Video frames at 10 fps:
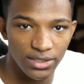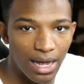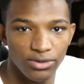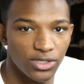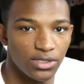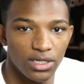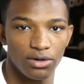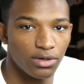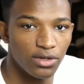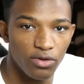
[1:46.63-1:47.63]
I was just
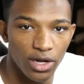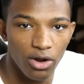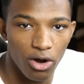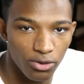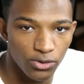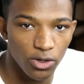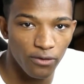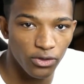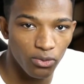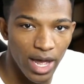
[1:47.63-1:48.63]
literally reading articles
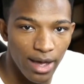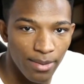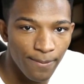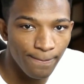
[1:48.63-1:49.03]
off the web.